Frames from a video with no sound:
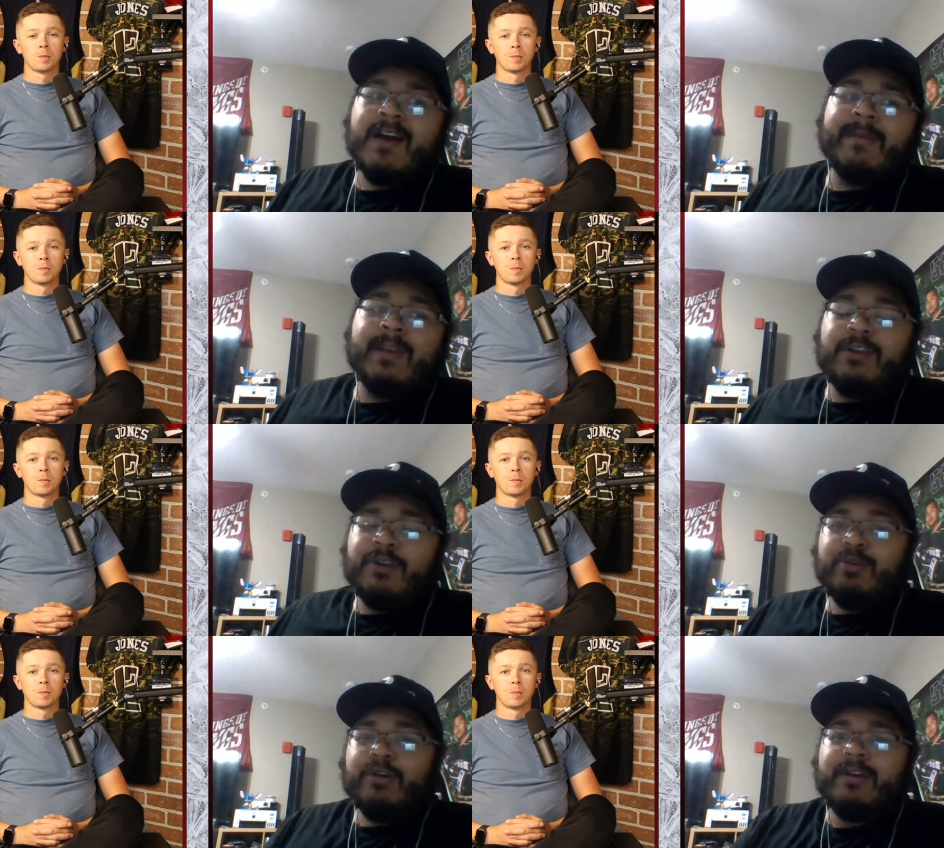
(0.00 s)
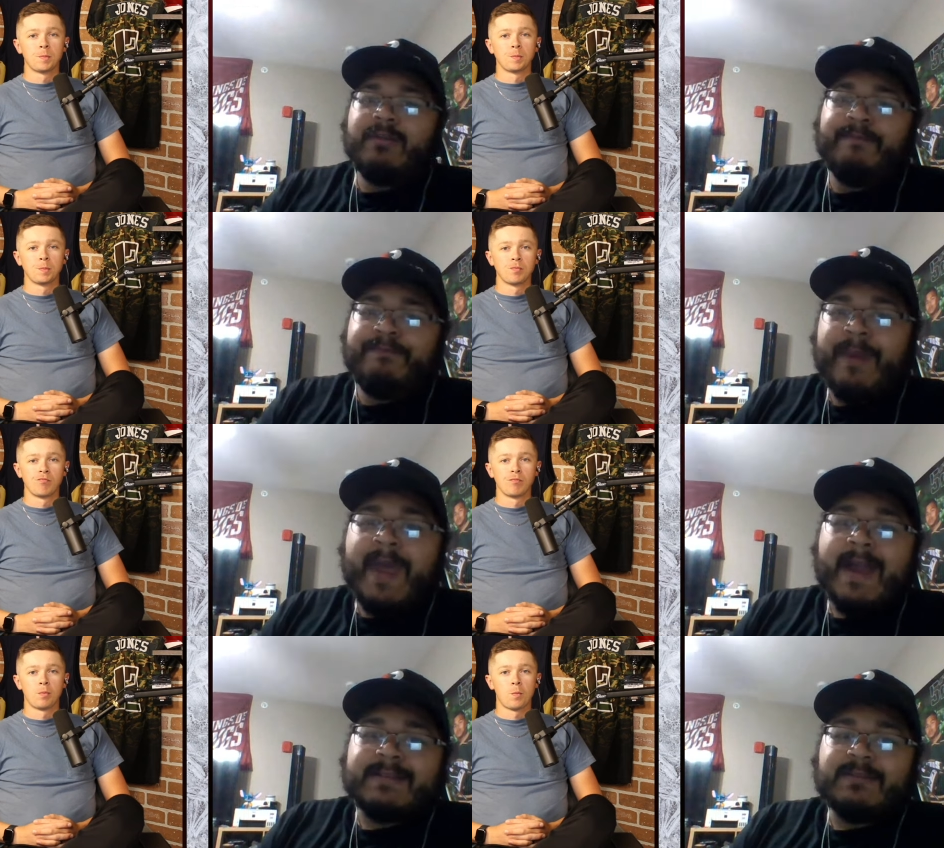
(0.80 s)
Speaker 1: I mean, you look
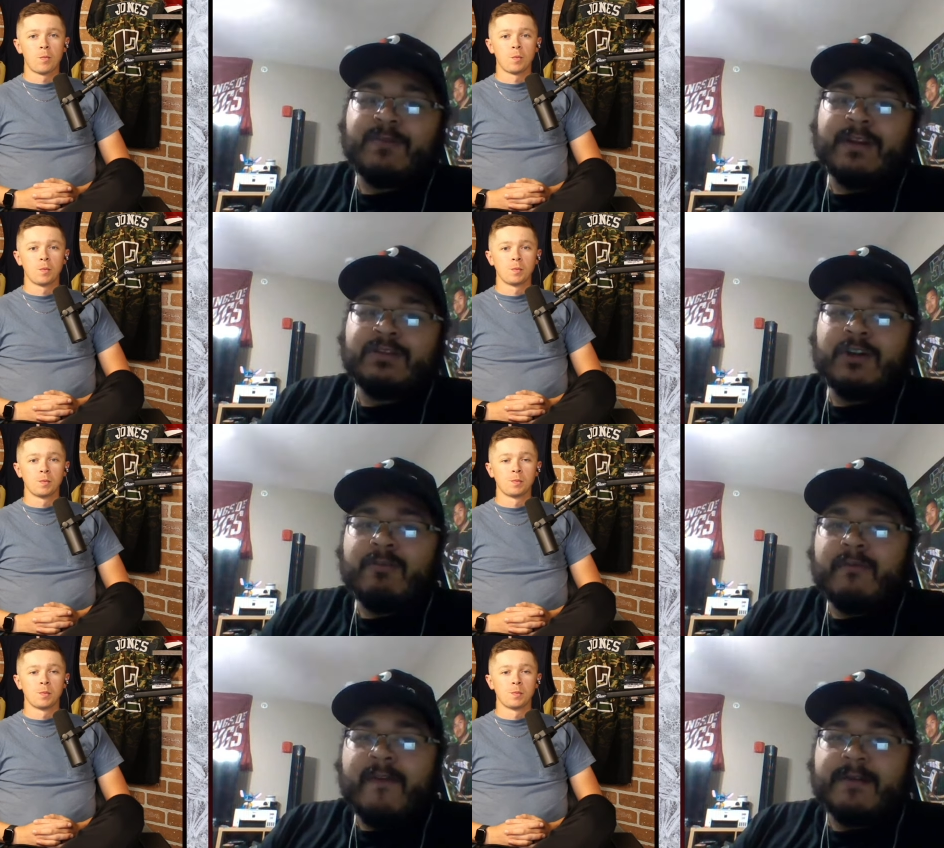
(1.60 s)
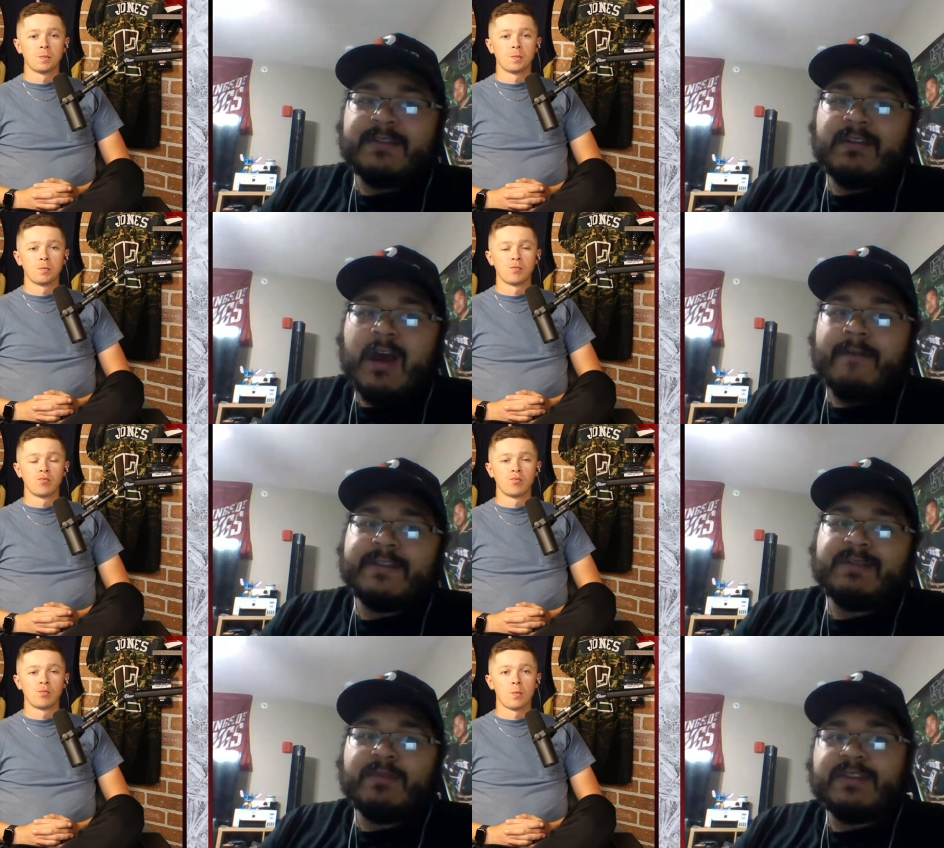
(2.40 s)
back to when Joe Pavelski,
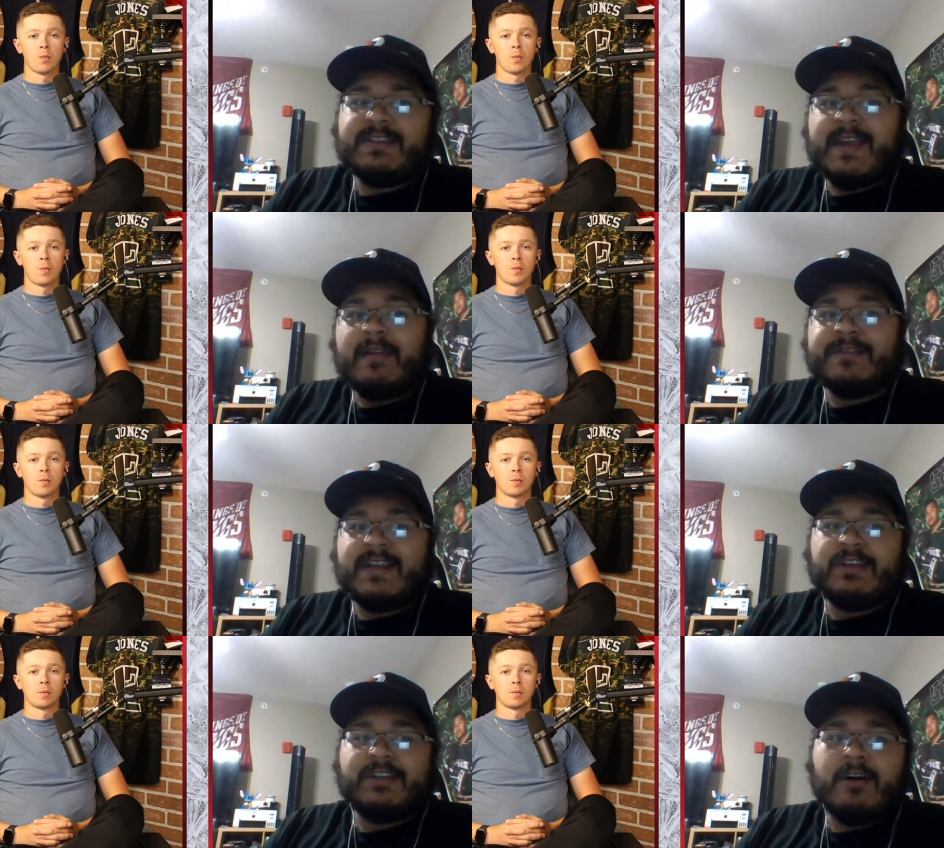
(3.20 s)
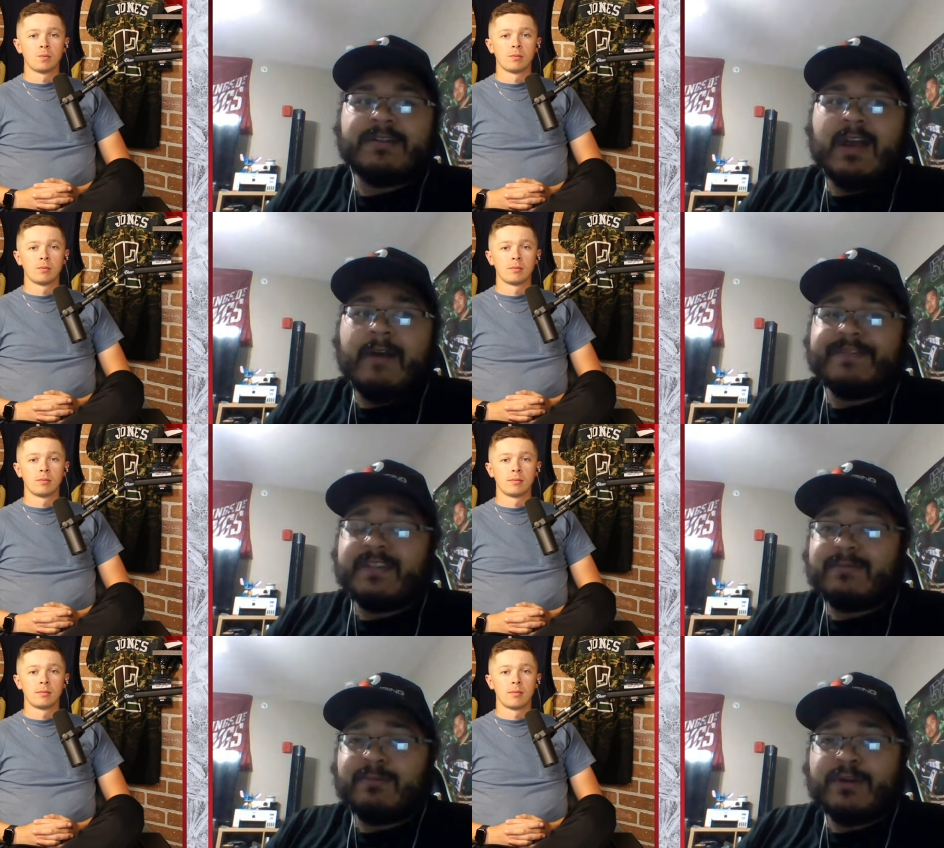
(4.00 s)
obviously with the San Jose Sharks,
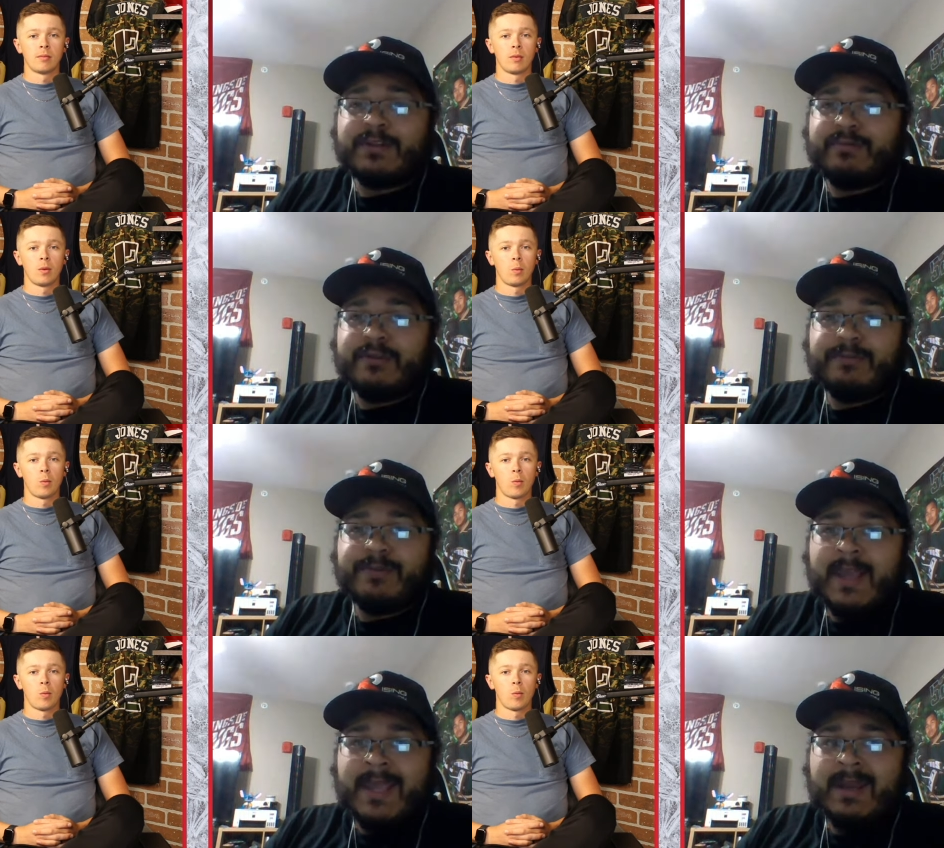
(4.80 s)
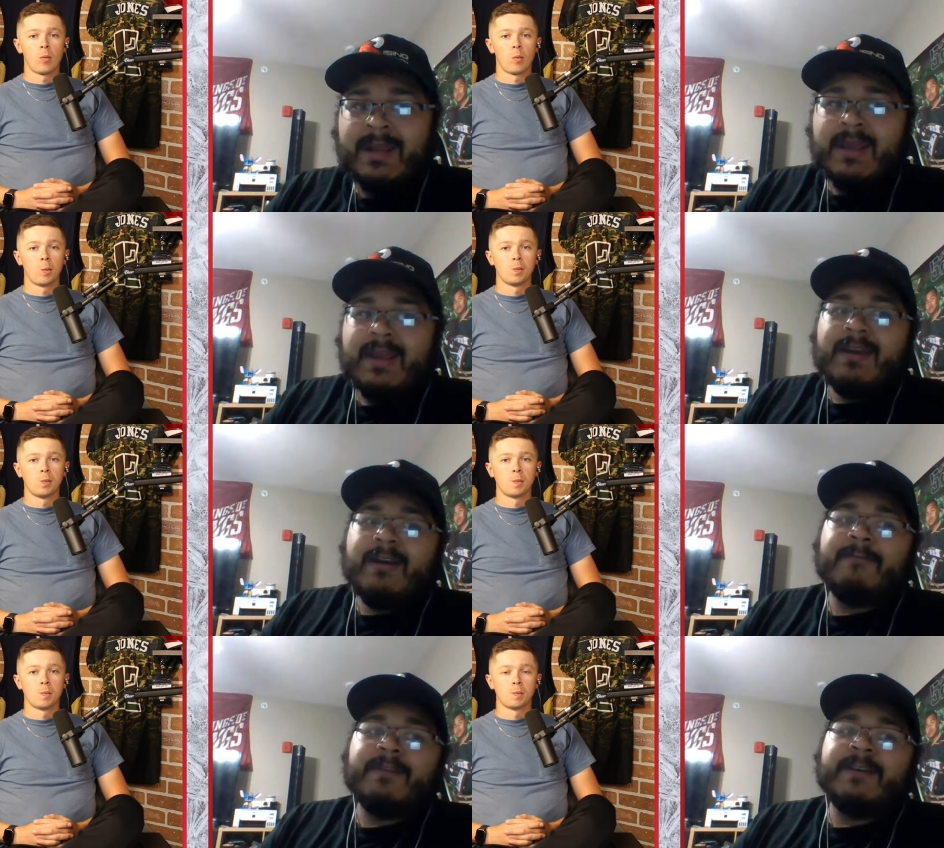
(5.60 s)
obviously that's where his career began.
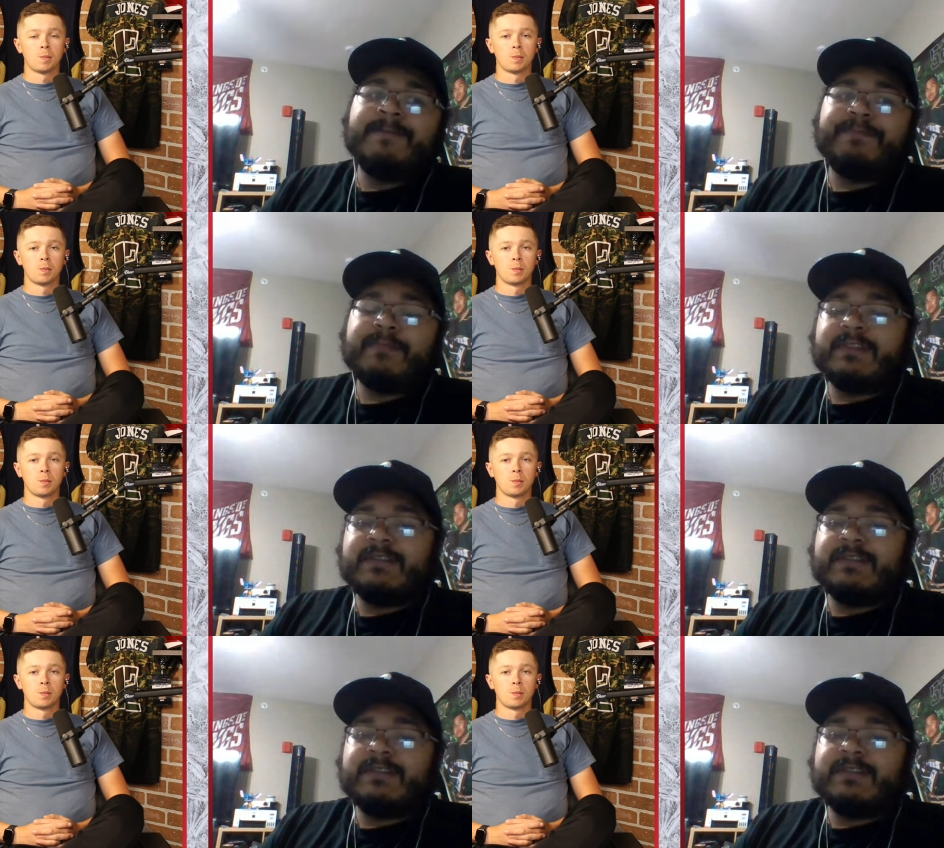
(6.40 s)
I mean,